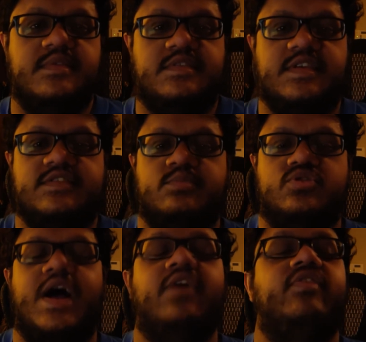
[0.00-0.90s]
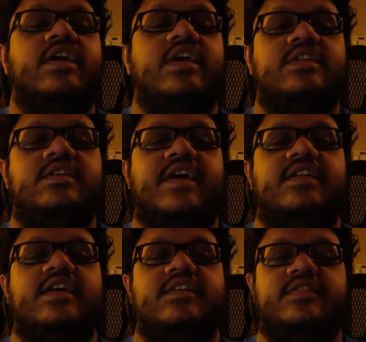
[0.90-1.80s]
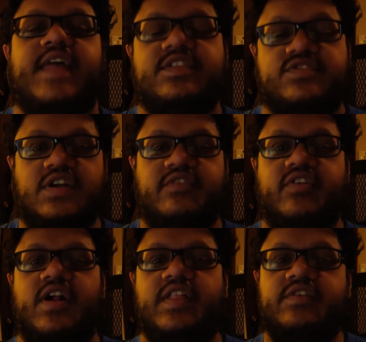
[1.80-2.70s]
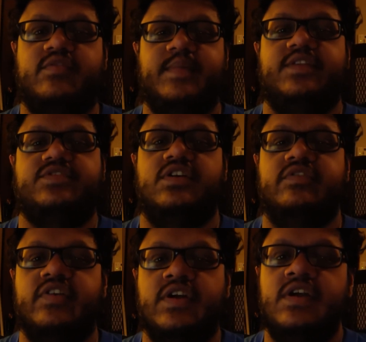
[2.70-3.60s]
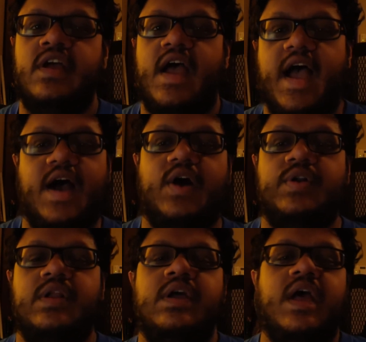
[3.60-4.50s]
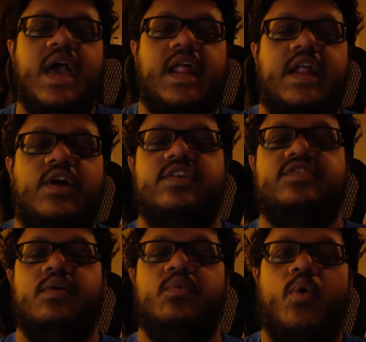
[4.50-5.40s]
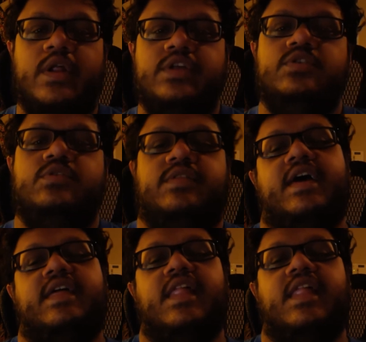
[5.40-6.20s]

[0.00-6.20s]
system traffic into that server, and then from that server out, and I don't necessarily want to do that.